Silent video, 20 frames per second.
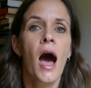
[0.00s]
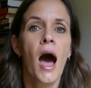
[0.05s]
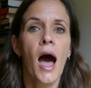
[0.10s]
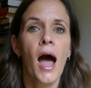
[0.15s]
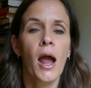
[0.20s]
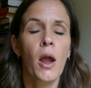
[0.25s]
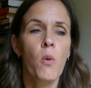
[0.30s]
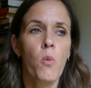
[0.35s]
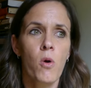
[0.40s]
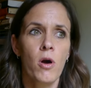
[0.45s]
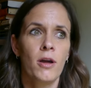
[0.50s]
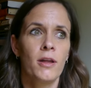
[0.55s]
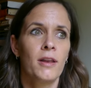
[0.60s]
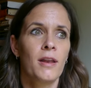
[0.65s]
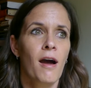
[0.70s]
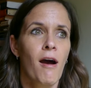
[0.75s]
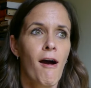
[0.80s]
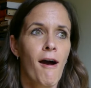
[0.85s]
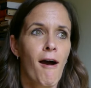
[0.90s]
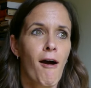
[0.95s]
I
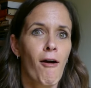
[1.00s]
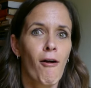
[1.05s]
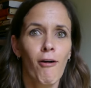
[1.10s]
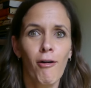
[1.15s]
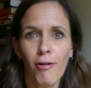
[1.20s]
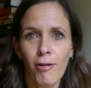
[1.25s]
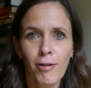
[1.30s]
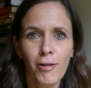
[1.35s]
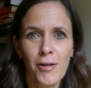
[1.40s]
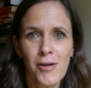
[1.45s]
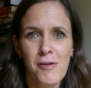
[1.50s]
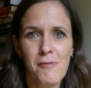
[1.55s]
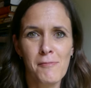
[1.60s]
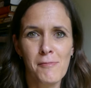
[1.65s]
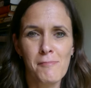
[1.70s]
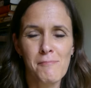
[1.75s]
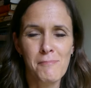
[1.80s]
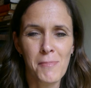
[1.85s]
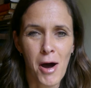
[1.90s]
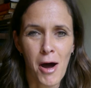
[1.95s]
want all
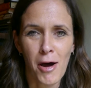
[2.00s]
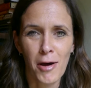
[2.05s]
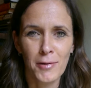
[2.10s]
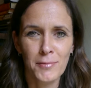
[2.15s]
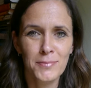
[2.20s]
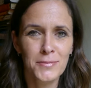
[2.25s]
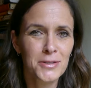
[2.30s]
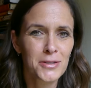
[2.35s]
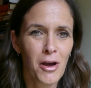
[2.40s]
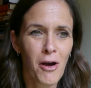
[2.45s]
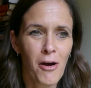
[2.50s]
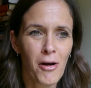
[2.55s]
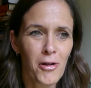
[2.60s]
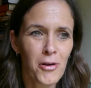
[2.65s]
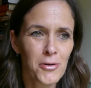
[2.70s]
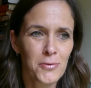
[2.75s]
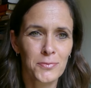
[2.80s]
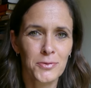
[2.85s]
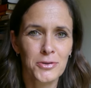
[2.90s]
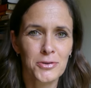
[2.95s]
moms,
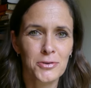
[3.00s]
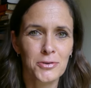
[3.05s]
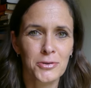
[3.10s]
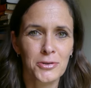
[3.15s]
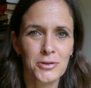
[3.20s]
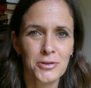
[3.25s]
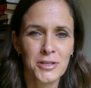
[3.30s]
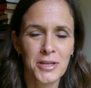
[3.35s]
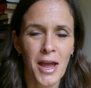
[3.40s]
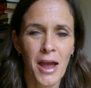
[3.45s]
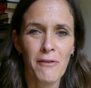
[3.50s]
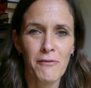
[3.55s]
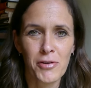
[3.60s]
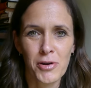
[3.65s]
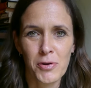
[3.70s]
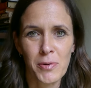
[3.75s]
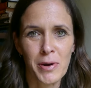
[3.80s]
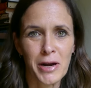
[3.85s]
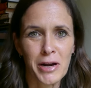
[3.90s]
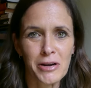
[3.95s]
all homeschoolers
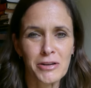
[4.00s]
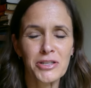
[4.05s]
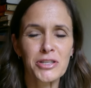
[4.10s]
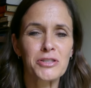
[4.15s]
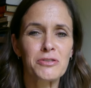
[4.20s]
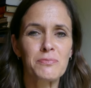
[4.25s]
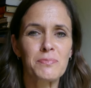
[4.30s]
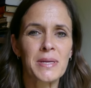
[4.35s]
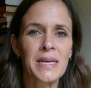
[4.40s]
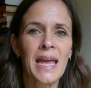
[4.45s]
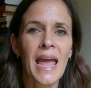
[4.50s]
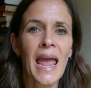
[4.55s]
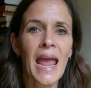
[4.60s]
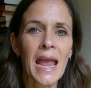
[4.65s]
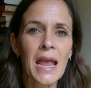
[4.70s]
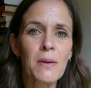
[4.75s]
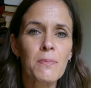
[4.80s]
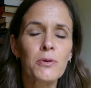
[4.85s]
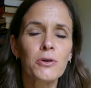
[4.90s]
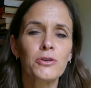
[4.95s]
everywhere to be
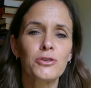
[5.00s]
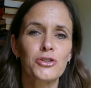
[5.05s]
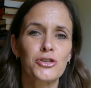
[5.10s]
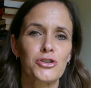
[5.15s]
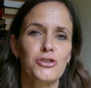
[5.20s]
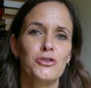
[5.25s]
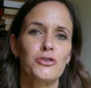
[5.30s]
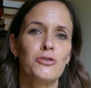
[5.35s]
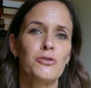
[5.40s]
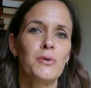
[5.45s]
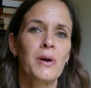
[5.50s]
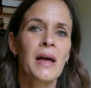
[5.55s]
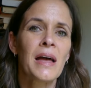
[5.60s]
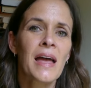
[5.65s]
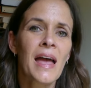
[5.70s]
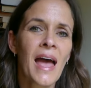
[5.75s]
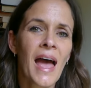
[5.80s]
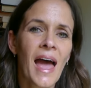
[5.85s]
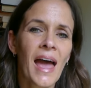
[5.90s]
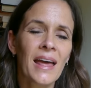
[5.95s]
able to
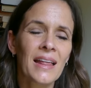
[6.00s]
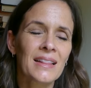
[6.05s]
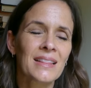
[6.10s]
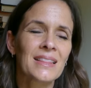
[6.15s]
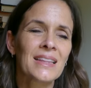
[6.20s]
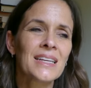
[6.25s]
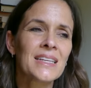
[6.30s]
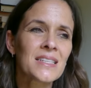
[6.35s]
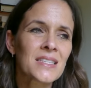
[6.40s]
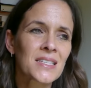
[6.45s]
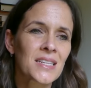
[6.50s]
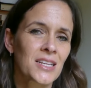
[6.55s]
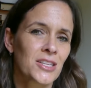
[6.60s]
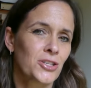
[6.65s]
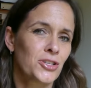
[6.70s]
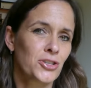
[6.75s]
at least get